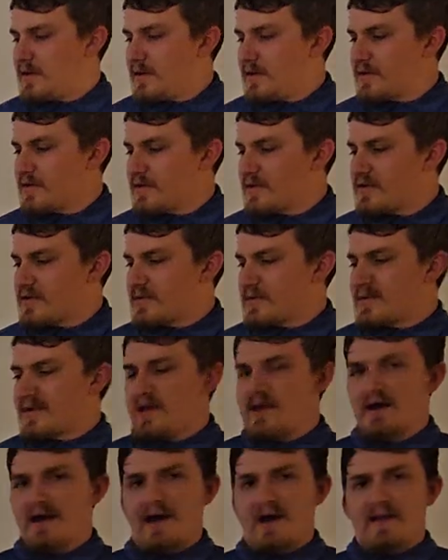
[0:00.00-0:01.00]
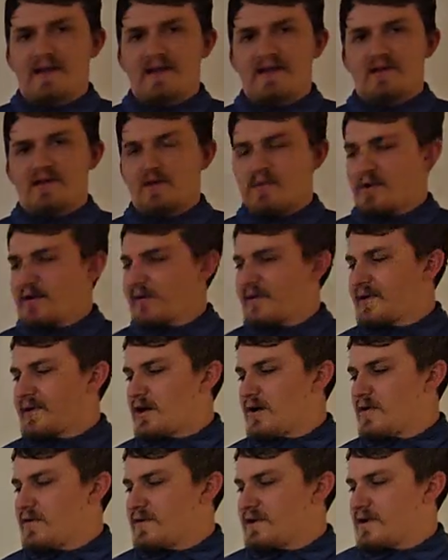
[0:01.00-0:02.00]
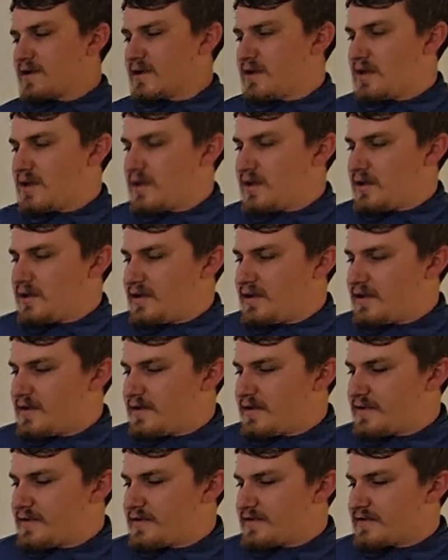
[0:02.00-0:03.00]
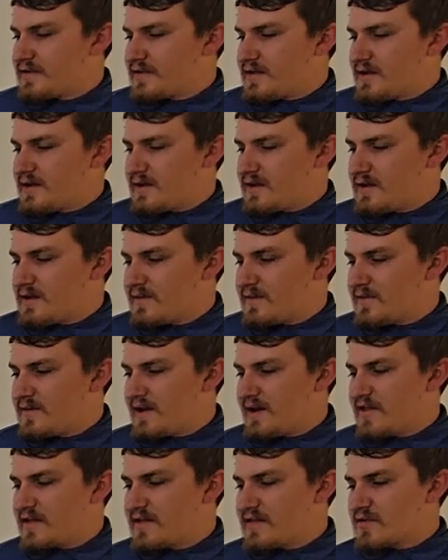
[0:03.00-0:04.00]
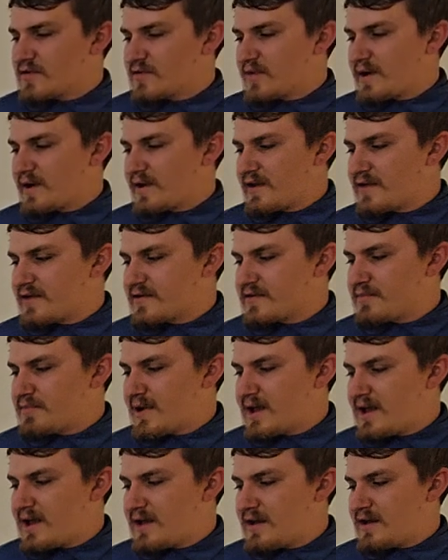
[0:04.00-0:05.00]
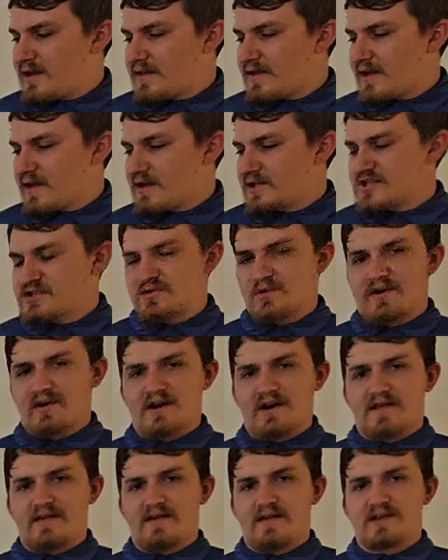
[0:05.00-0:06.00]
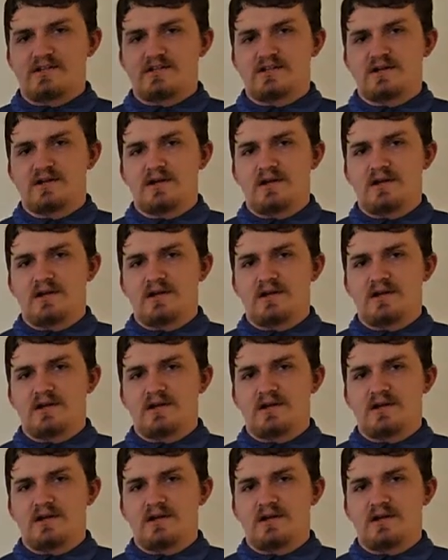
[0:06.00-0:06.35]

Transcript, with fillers: So some key highlights that we're going over is the Venezuela's main intelligence organization.